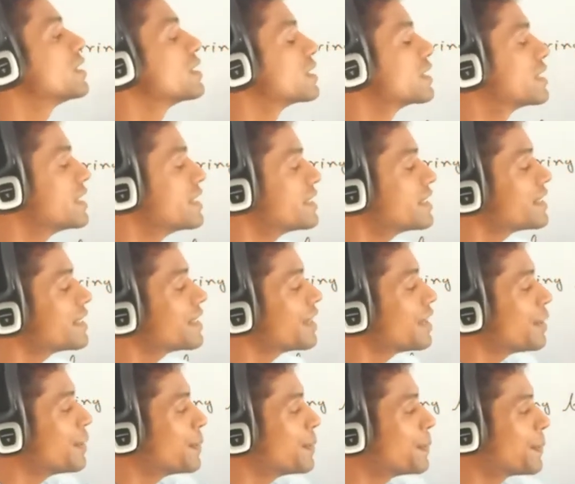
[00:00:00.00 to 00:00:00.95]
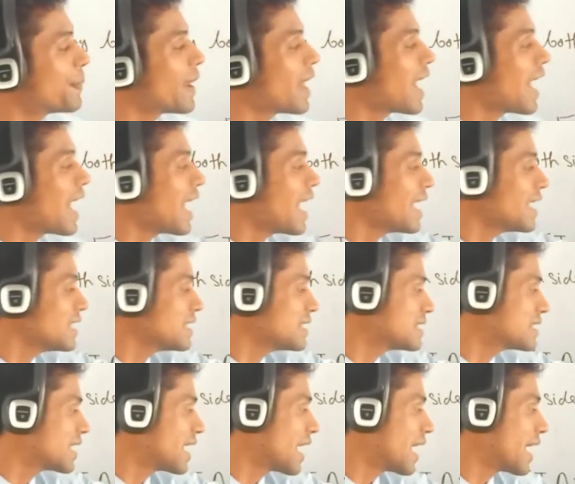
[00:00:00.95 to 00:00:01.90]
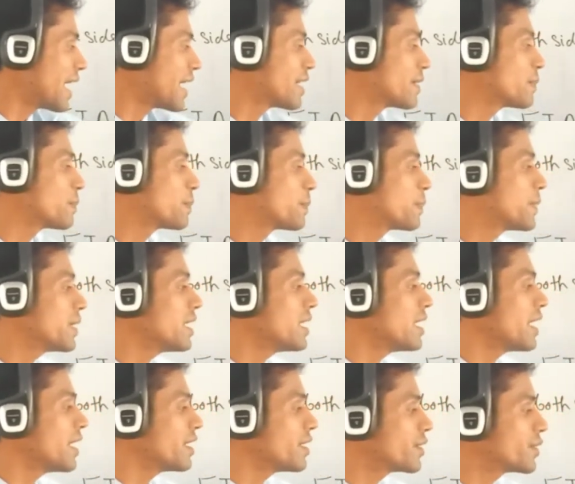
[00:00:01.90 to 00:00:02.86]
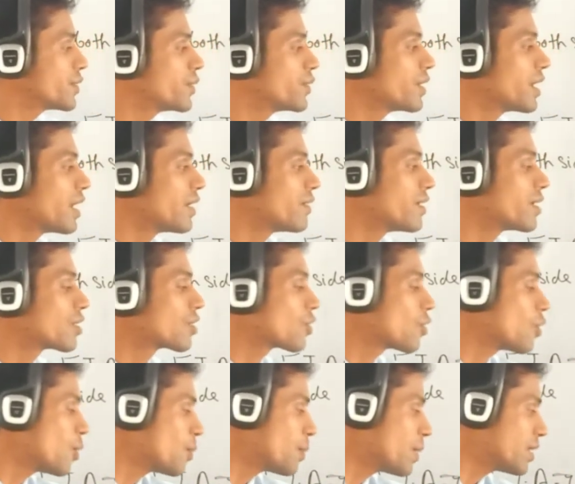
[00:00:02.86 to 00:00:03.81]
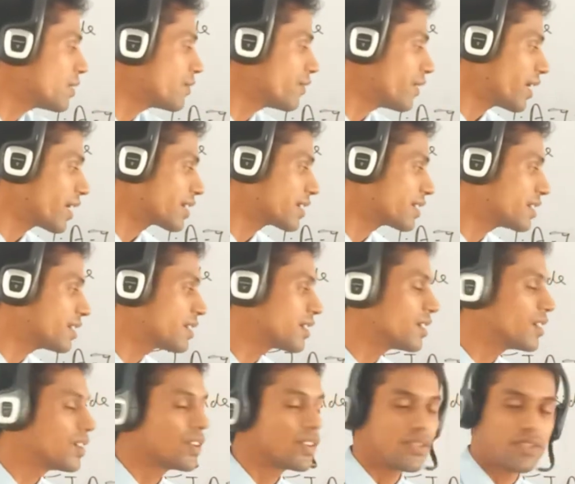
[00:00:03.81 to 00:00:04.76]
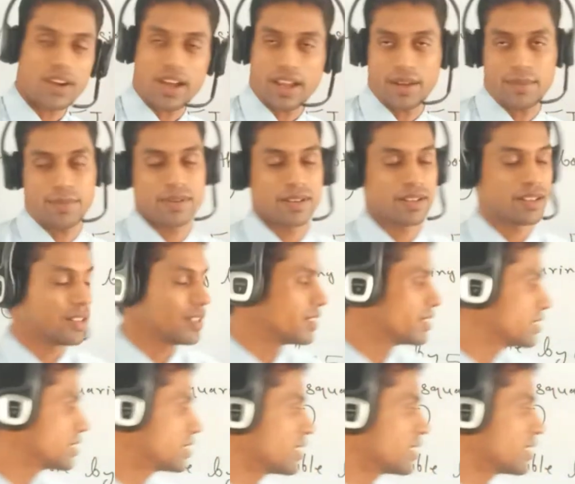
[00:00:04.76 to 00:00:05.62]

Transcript: This implies that p and q have a common factor 5.